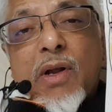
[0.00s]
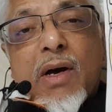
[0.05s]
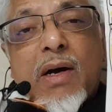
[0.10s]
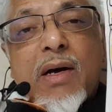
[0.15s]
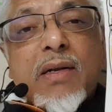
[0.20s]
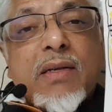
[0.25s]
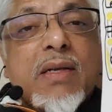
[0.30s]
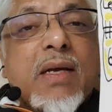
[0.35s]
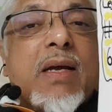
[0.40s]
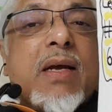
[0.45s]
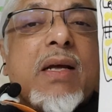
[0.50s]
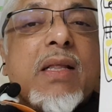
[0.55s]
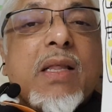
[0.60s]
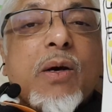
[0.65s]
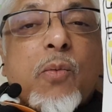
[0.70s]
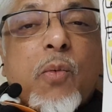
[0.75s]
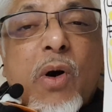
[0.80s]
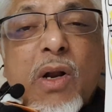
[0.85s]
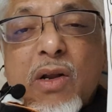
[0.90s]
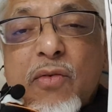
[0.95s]
heart, the
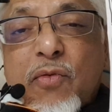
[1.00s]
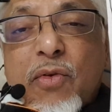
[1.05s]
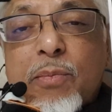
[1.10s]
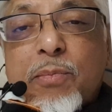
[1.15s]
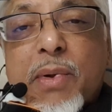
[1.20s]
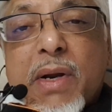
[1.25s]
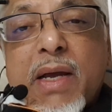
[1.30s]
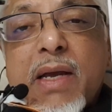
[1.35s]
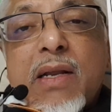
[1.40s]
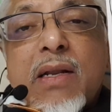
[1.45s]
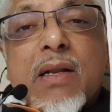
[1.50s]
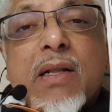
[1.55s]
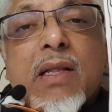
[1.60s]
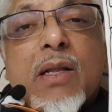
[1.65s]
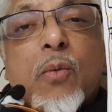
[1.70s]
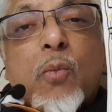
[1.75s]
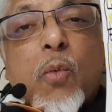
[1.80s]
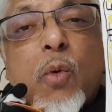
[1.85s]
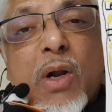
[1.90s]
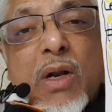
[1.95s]
wonderful brain,
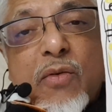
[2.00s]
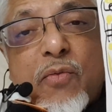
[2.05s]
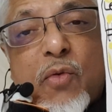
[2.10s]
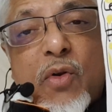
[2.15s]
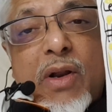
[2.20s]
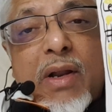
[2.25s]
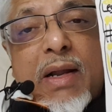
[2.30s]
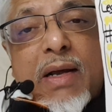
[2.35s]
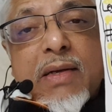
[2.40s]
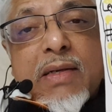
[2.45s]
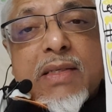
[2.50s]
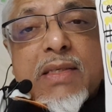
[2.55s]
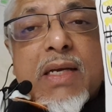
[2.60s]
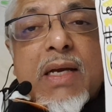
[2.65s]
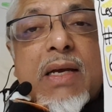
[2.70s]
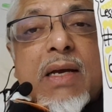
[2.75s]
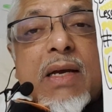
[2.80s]
the wonderful lungs.